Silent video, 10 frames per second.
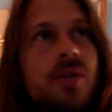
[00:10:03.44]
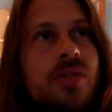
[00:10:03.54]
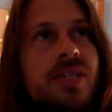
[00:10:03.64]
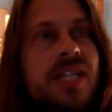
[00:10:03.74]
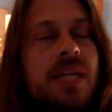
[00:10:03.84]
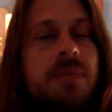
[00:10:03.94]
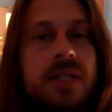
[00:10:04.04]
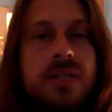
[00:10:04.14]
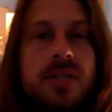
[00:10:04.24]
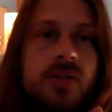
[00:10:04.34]
steeped
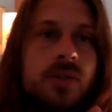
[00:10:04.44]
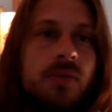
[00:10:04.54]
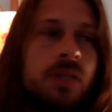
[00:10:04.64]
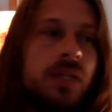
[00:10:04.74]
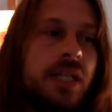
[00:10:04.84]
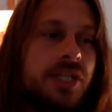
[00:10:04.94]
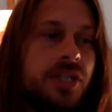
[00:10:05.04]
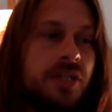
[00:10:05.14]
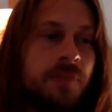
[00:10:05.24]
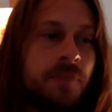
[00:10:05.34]
into the
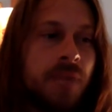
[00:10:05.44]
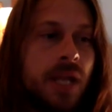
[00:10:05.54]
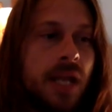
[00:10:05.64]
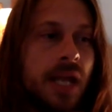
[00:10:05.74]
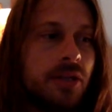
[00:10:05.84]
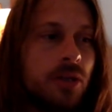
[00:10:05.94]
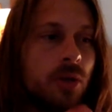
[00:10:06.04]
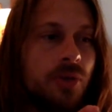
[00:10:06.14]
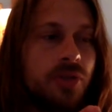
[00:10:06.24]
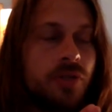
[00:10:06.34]
religion and the
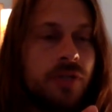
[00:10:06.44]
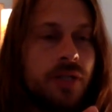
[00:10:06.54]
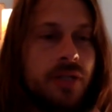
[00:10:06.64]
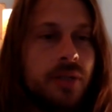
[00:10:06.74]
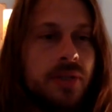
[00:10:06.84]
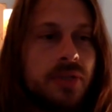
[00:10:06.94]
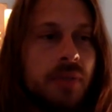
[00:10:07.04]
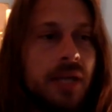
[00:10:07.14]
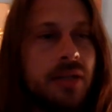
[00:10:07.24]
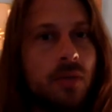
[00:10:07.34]
culture of Hinduism
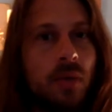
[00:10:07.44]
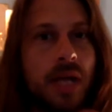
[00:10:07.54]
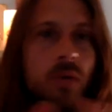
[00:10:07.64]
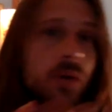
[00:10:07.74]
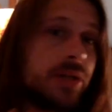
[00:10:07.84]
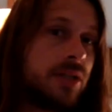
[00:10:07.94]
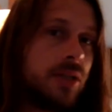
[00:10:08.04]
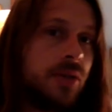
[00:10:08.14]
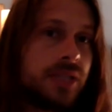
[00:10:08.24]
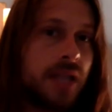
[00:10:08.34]
and the way it was at
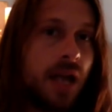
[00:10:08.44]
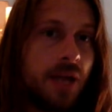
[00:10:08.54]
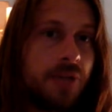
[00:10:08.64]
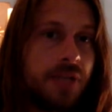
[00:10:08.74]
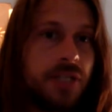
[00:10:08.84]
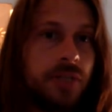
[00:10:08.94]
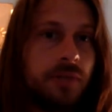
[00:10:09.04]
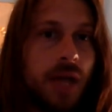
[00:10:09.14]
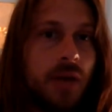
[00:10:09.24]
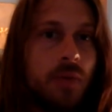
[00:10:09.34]
those times that you've
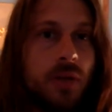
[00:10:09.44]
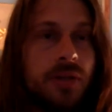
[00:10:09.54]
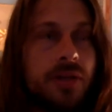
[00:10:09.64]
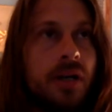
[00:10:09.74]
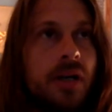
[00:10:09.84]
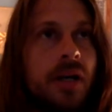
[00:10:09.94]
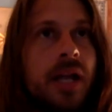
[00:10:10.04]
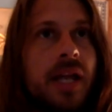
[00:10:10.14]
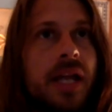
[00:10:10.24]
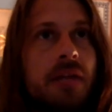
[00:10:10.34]
got to wonder
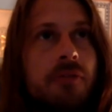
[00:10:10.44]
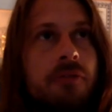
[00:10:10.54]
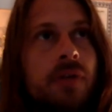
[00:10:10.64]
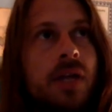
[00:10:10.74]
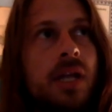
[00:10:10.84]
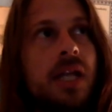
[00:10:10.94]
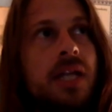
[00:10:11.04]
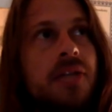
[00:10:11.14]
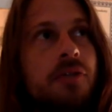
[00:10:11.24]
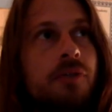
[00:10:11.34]
if
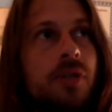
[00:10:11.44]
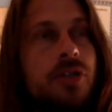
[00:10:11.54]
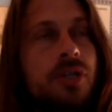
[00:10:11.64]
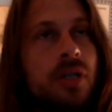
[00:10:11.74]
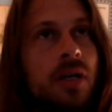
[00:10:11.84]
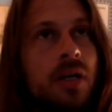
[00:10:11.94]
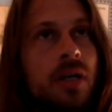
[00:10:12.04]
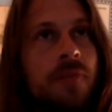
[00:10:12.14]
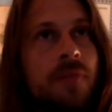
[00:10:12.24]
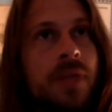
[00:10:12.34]
in the
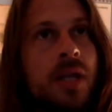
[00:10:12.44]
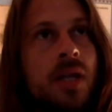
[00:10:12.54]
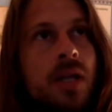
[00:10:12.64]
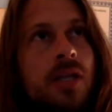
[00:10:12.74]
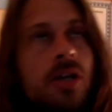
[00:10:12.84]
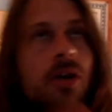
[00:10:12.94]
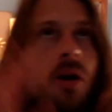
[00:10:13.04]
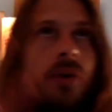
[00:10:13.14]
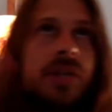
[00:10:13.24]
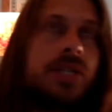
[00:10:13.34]
future, you know,
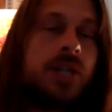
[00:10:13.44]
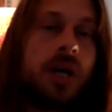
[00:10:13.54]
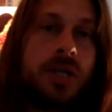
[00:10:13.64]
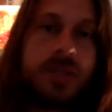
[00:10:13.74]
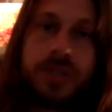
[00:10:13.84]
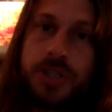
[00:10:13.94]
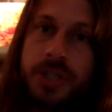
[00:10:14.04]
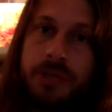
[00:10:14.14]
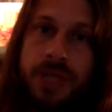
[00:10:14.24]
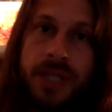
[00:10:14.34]
all these stars are
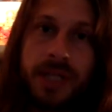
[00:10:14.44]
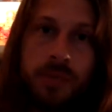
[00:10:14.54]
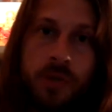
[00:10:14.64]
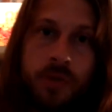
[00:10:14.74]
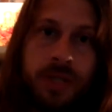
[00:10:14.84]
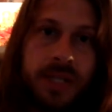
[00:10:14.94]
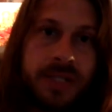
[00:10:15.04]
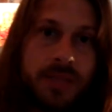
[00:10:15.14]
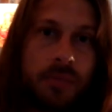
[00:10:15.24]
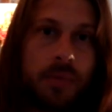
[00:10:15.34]
shifting and moving at
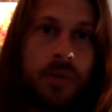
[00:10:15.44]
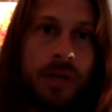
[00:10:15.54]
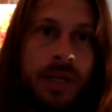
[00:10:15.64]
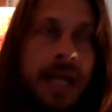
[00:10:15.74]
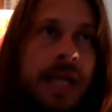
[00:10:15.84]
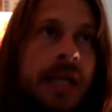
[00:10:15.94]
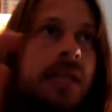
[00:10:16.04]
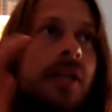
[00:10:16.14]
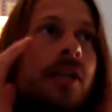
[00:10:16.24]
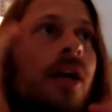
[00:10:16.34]
some point. And